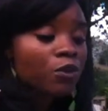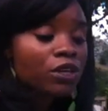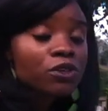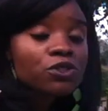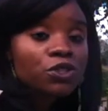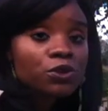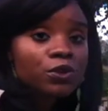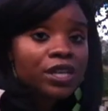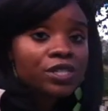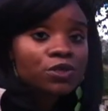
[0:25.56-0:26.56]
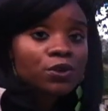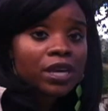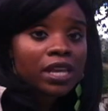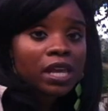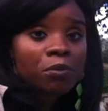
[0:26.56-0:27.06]
What you do is
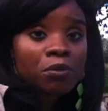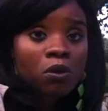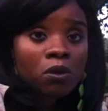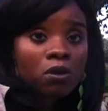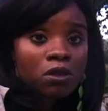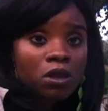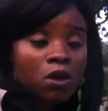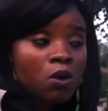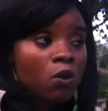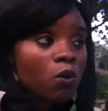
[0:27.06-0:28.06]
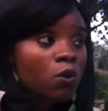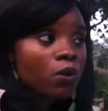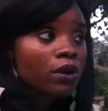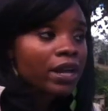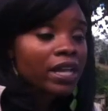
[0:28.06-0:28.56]
you get a bowl
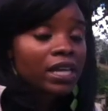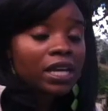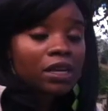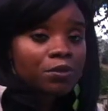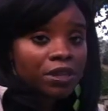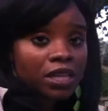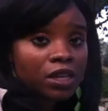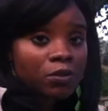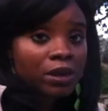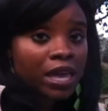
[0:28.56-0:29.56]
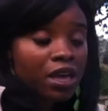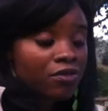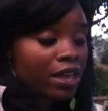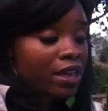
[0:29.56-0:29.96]
or any kind of bin that you may have.